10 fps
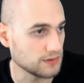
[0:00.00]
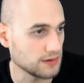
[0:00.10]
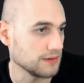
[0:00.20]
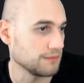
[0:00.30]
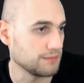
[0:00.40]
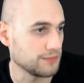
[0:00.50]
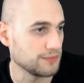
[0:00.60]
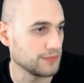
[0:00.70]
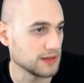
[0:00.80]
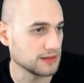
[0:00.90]
and
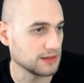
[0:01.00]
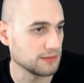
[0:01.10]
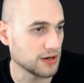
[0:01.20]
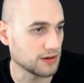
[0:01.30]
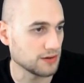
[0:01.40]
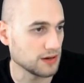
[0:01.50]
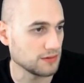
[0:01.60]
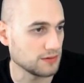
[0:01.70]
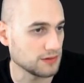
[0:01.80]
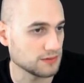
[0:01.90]
get the debugger
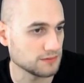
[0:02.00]
out.